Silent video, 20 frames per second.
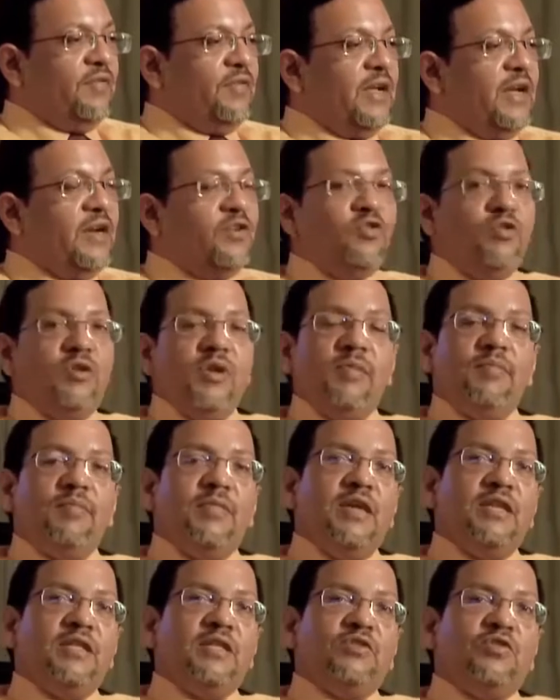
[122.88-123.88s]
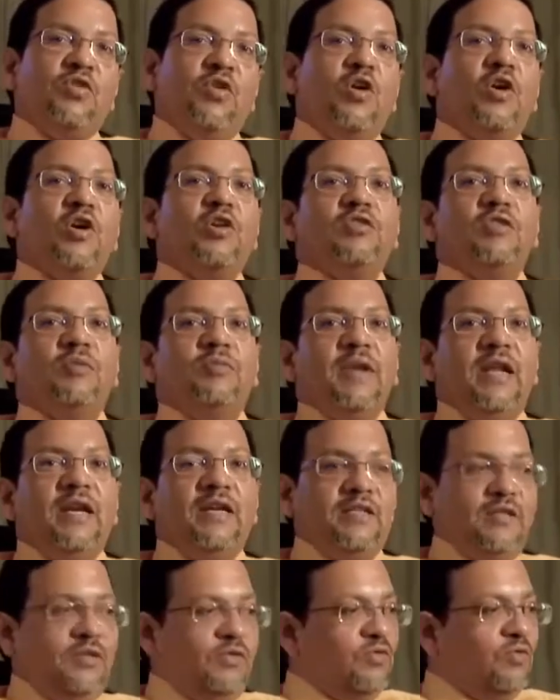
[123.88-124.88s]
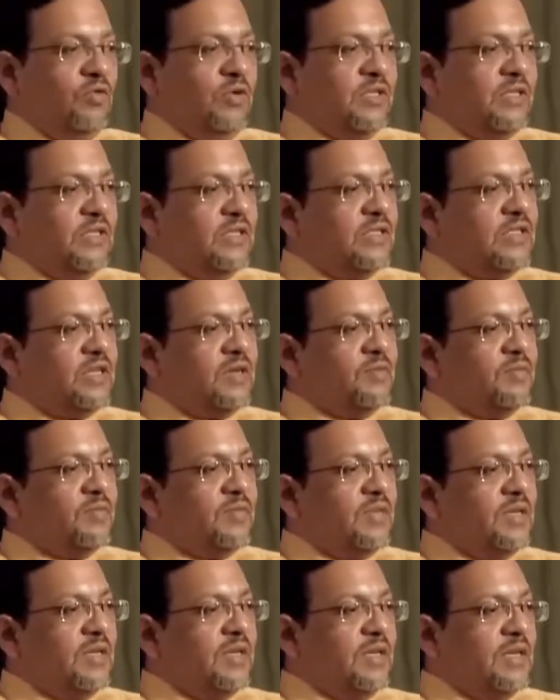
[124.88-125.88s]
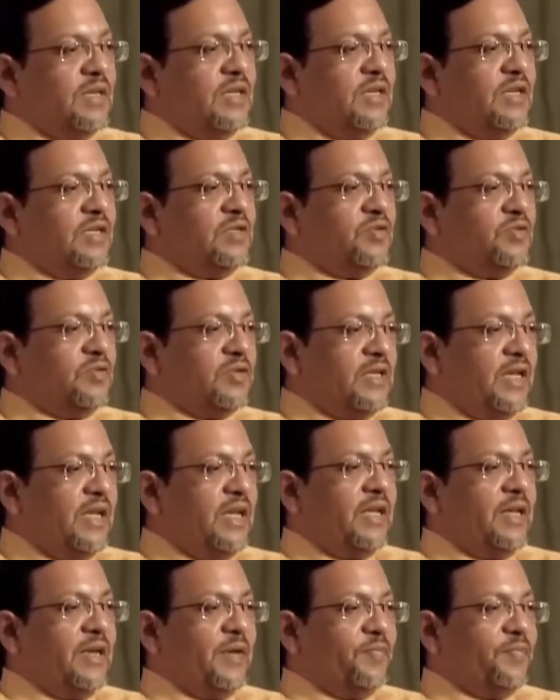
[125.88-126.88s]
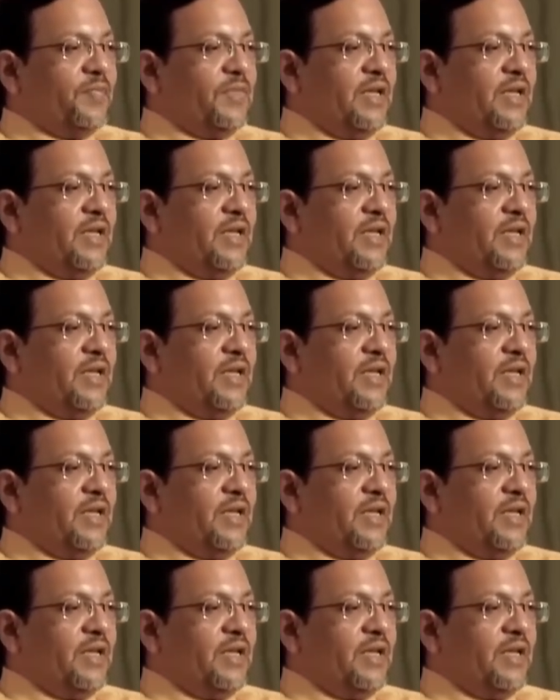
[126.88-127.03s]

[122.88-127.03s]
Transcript: way to remember this order of the planets in our solar system is to say